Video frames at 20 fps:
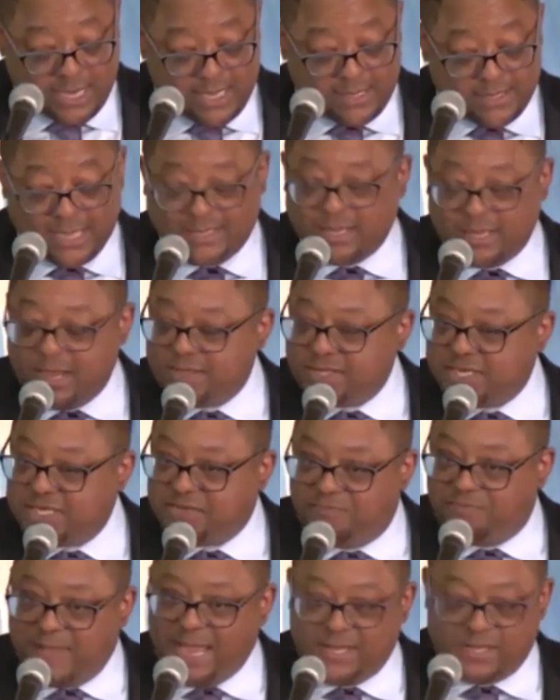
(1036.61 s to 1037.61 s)
that there's this
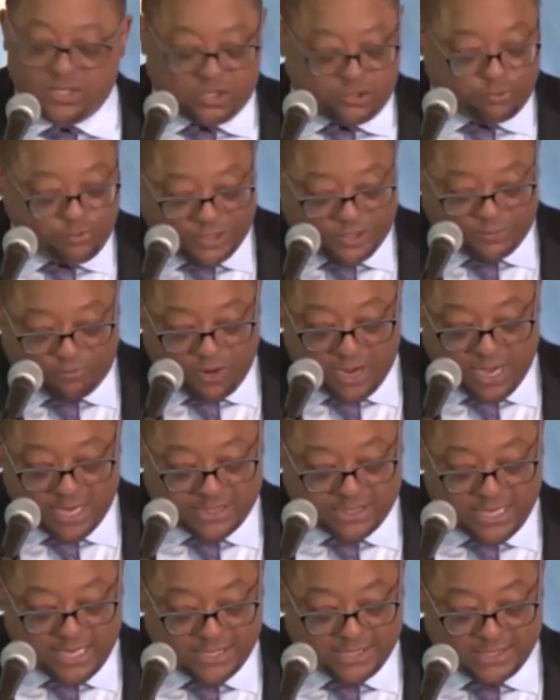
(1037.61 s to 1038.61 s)
bait and switch
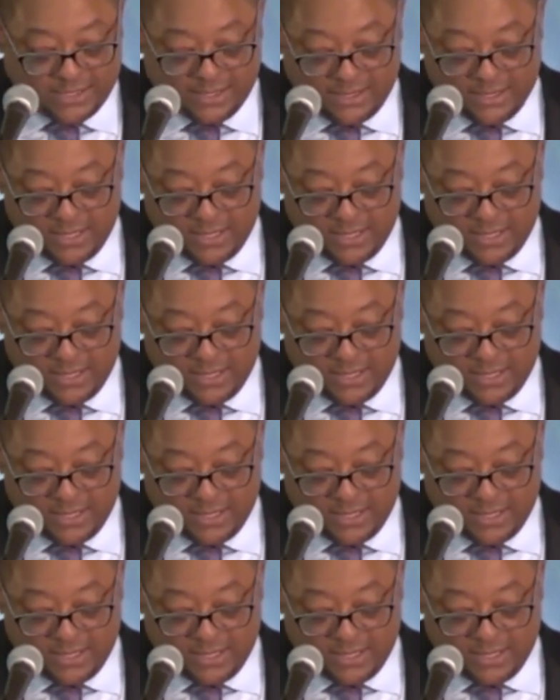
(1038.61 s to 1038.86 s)
process.